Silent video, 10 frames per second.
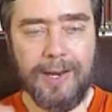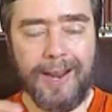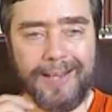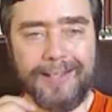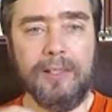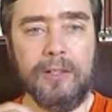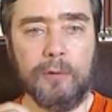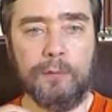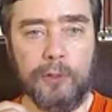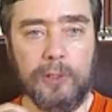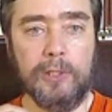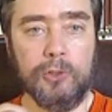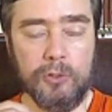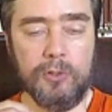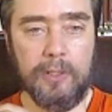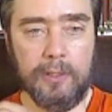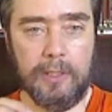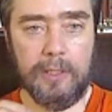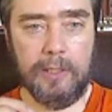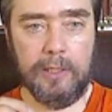I think they're free lunches in
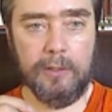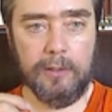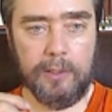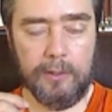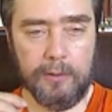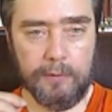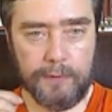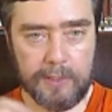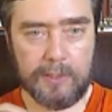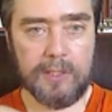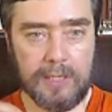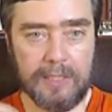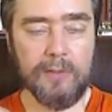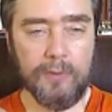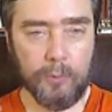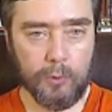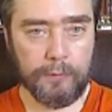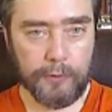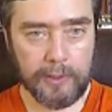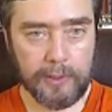the physicist sense of the word
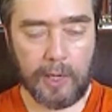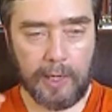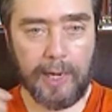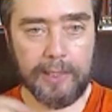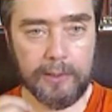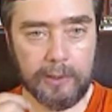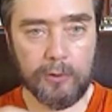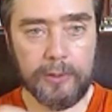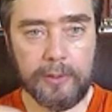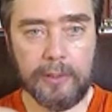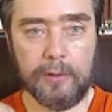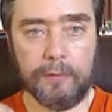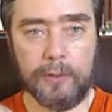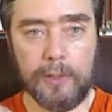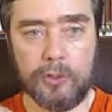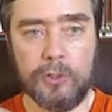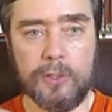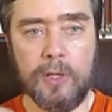free lunch. I literally think they're free lunches.